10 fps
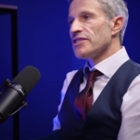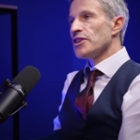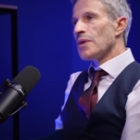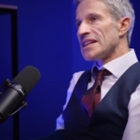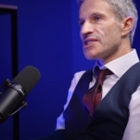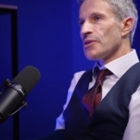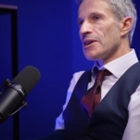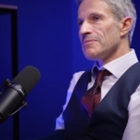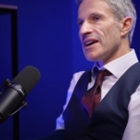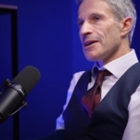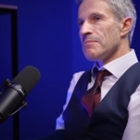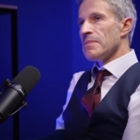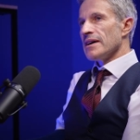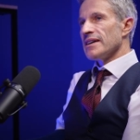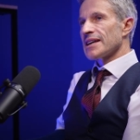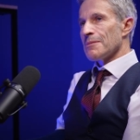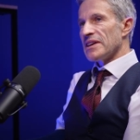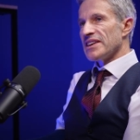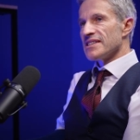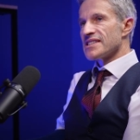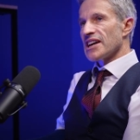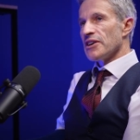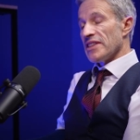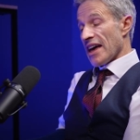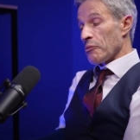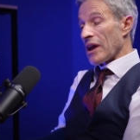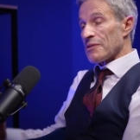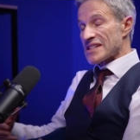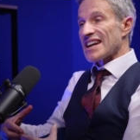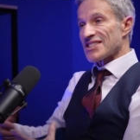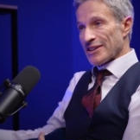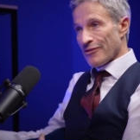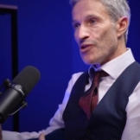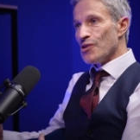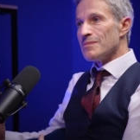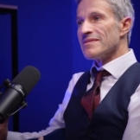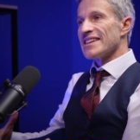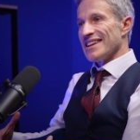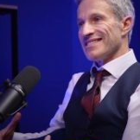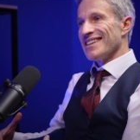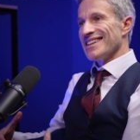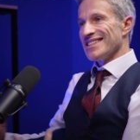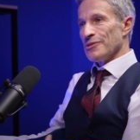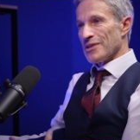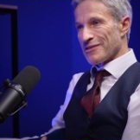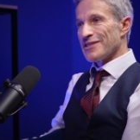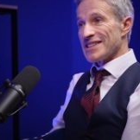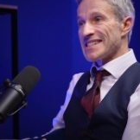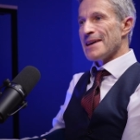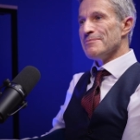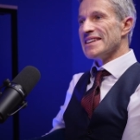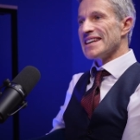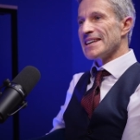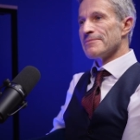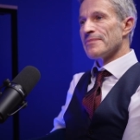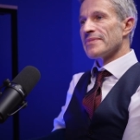you went to Openhub a couple of years ago, and it was actually formed, and you were the first MD.